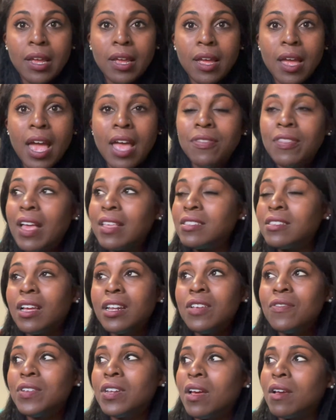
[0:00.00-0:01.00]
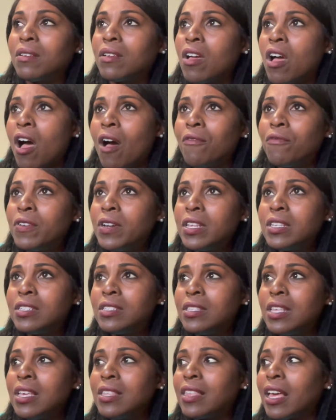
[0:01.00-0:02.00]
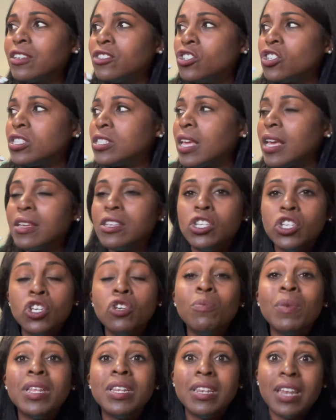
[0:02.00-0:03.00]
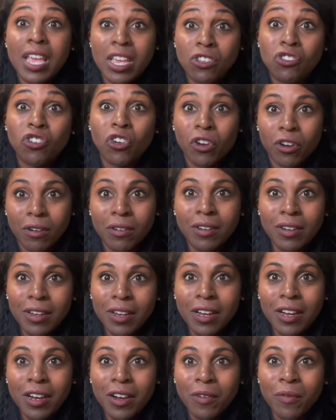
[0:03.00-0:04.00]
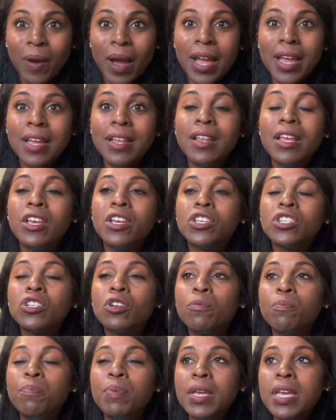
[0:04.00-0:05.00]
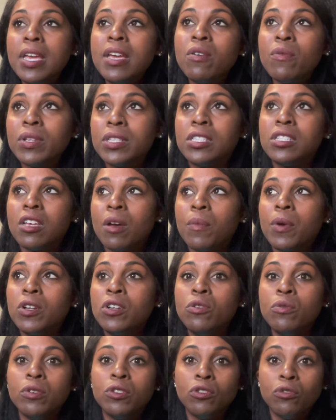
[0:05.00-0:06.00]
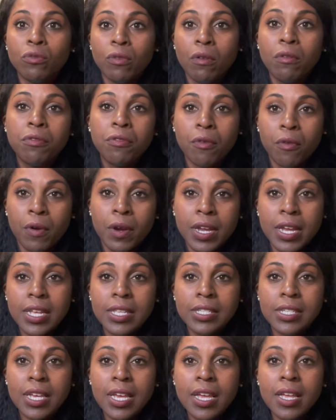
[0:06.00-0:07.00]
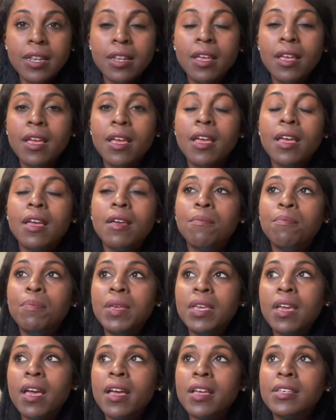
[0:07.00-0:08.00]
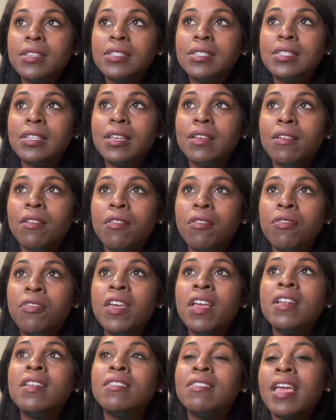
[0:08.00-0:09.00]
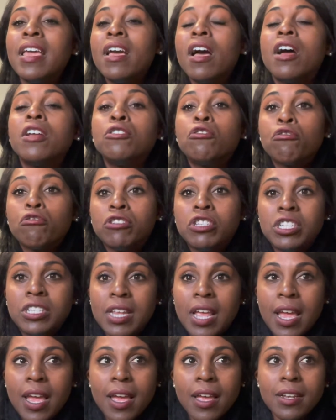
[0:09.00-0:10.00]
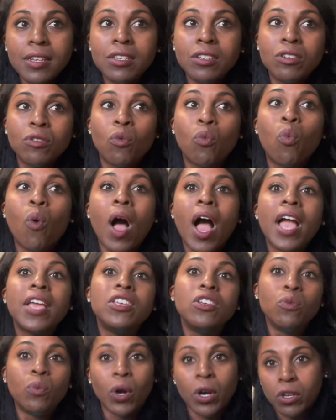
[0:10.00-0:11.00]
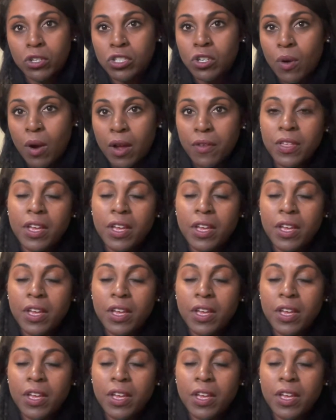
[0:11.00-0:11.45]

And that's not even a confidence thing. That's just like human nature, right? So being with someone who is growth oriented, because then they understand why you work so hard.